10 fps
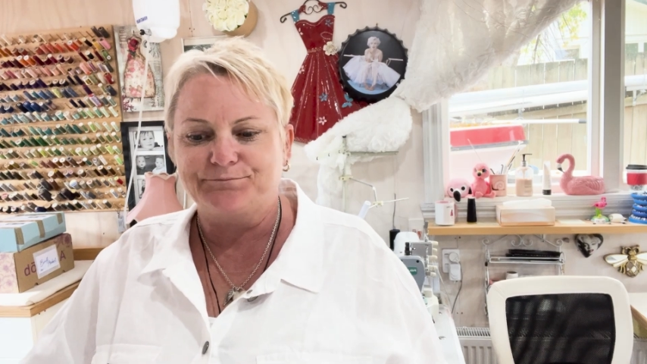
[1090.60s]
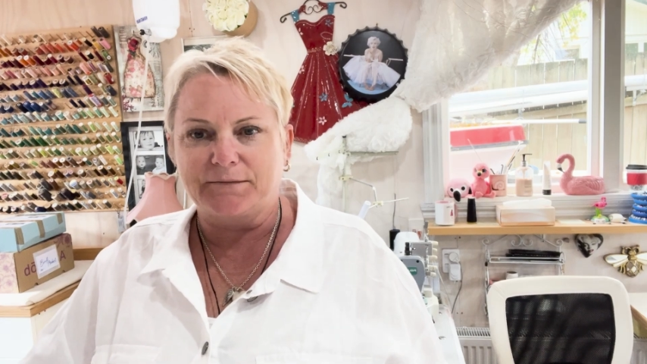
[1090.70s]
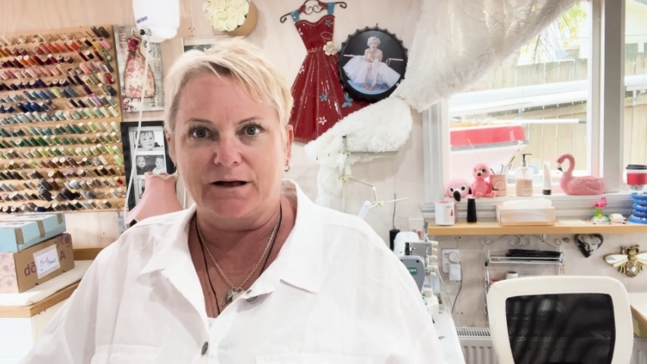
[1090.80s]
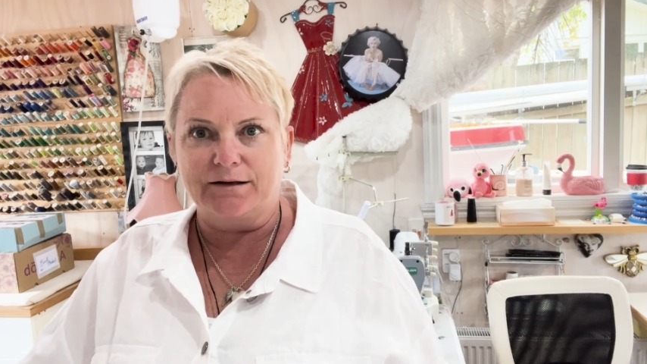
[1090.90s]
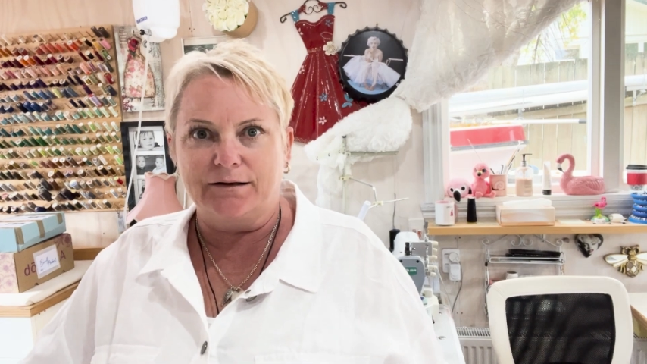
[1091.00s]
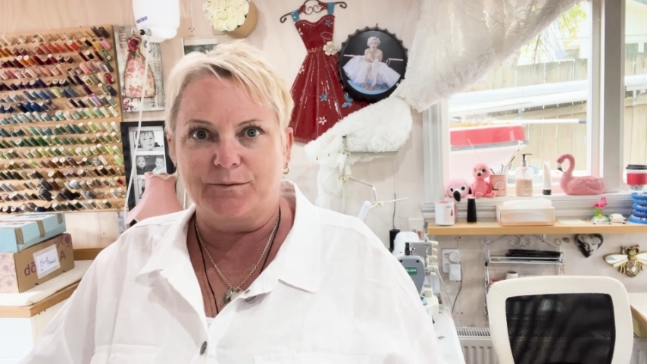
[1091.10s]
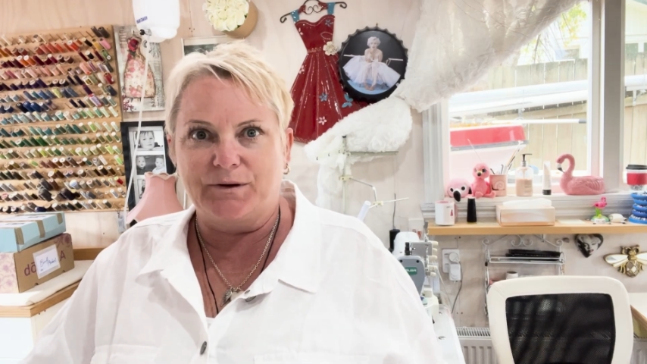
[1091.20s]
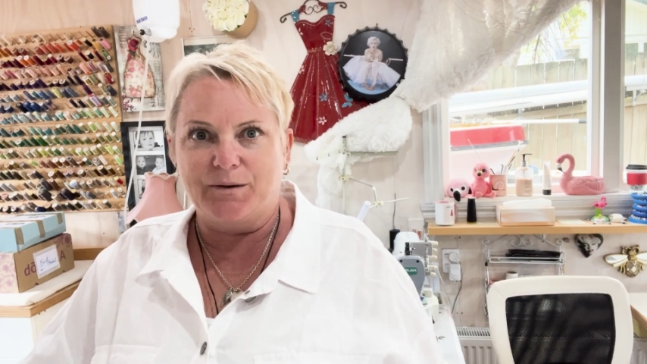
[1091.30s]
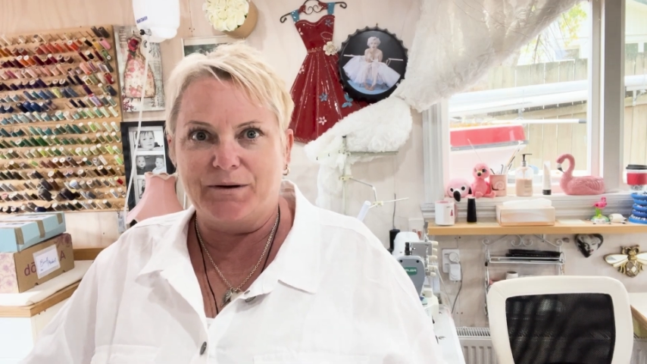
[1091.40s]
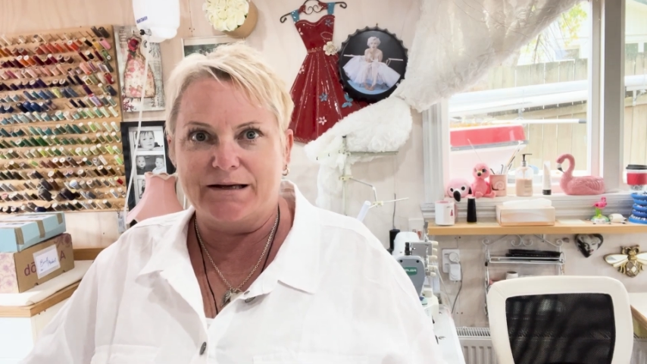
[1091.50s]
I didn't go
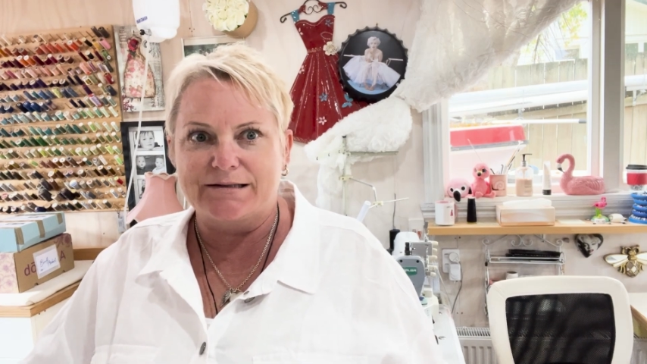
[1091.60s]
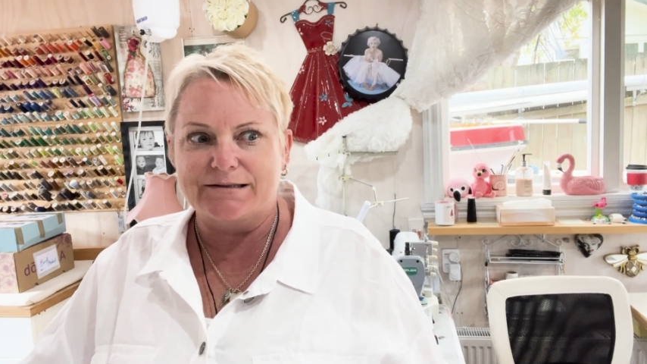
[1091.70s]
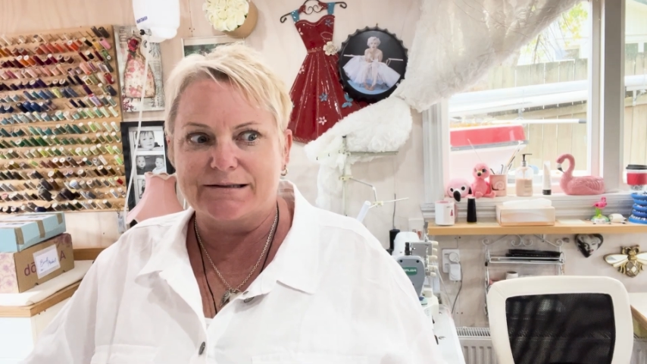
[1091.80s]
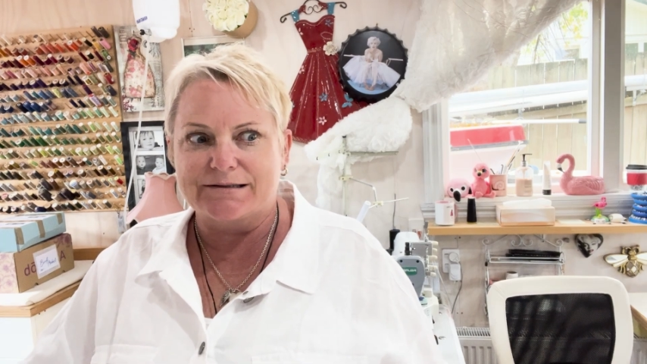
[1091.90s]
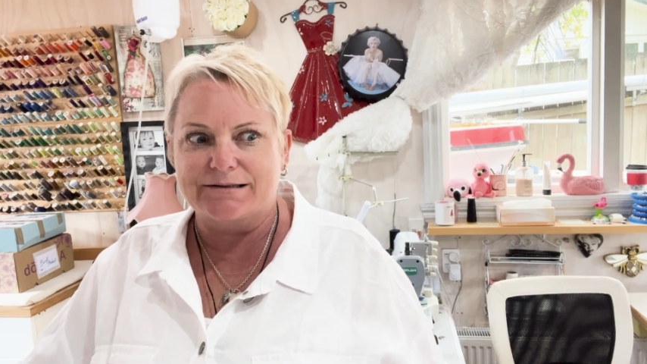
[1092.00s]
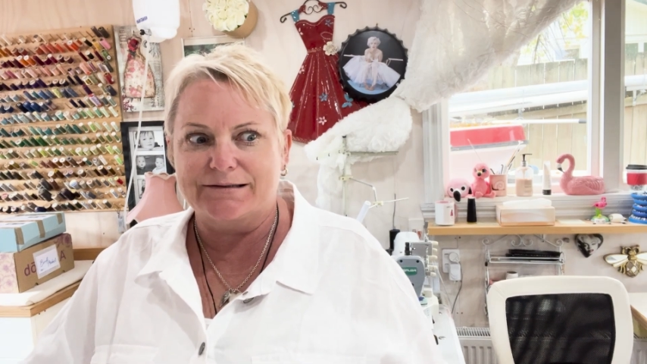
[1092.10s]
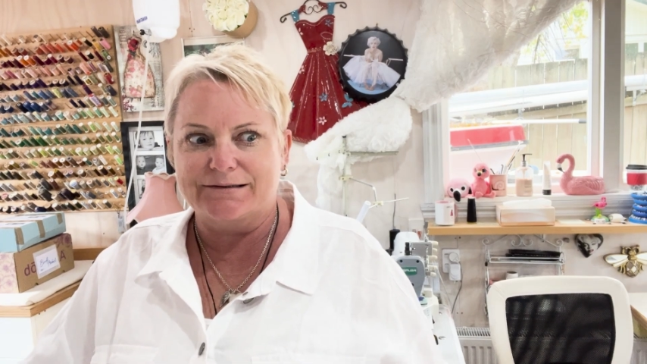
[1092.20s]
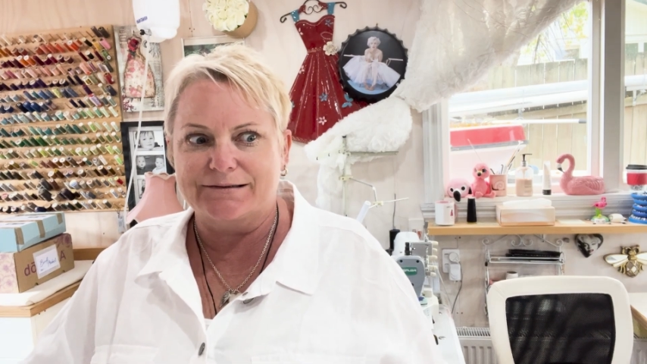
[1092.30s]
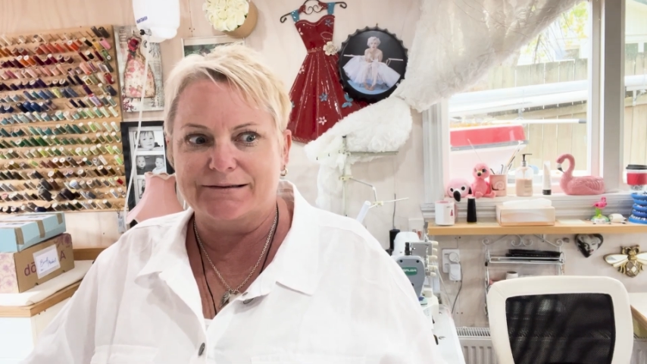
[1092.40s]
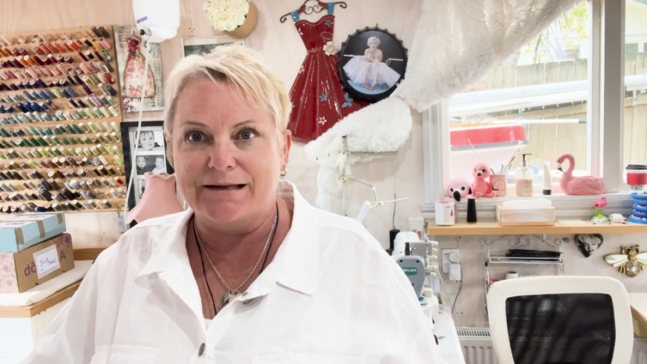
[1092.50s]
many places.
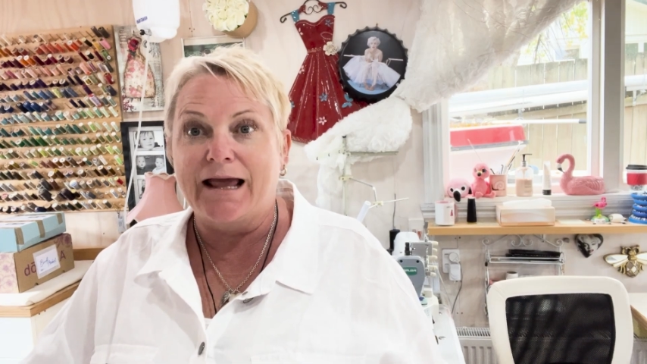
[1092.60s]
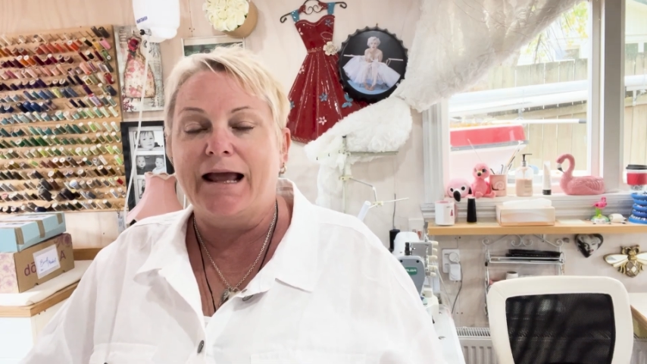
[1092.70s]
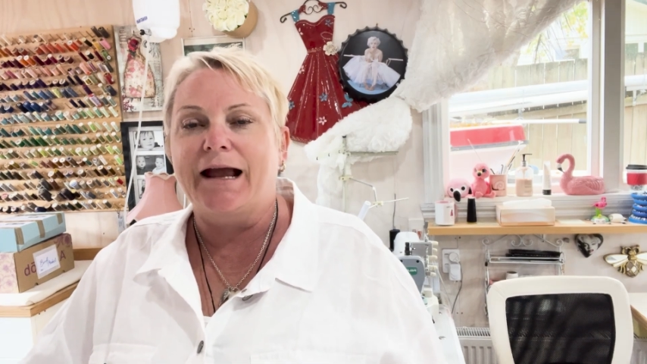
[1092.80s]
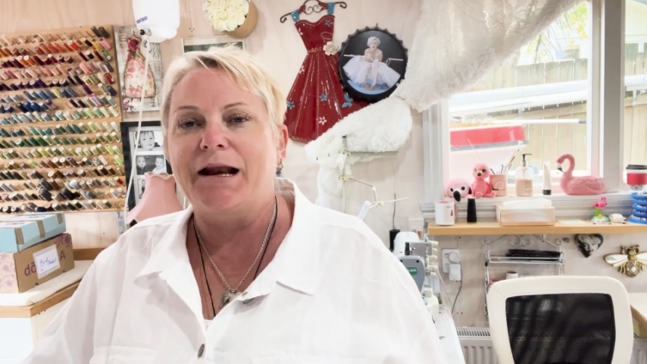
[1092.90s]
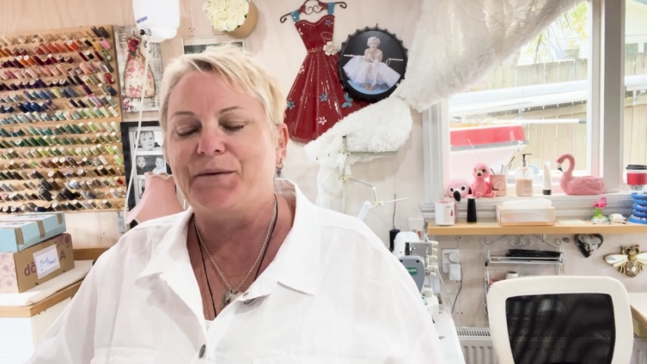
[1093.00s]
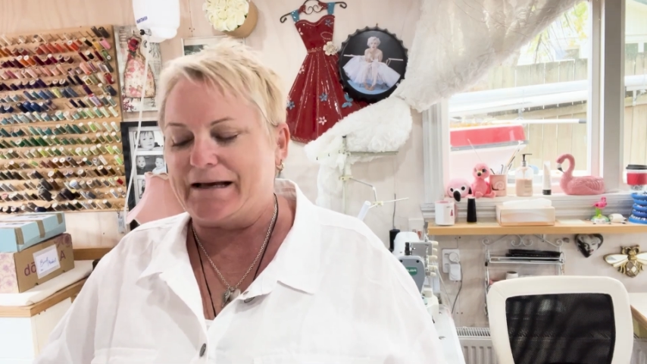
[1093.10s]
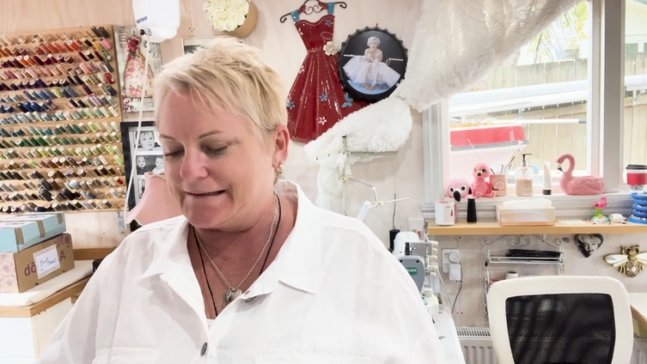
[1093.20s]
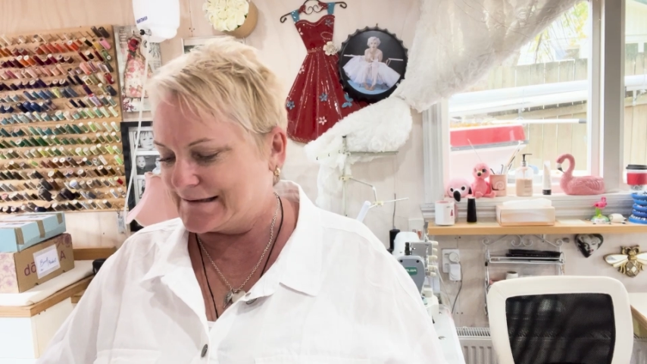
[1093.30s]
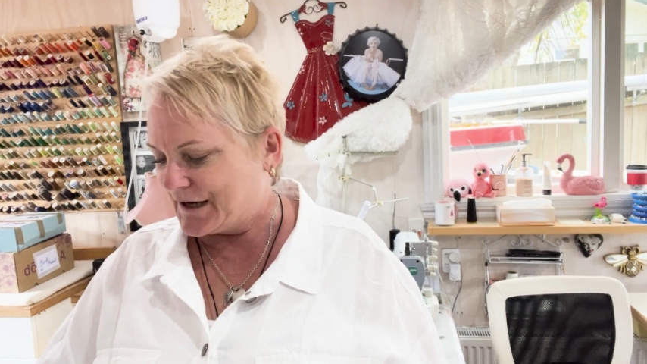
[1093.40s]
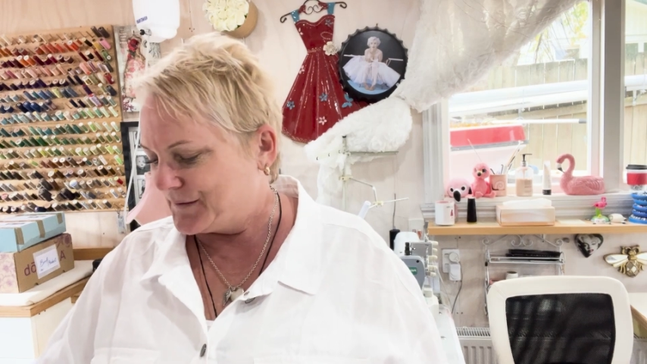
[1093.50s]
Anyway, so,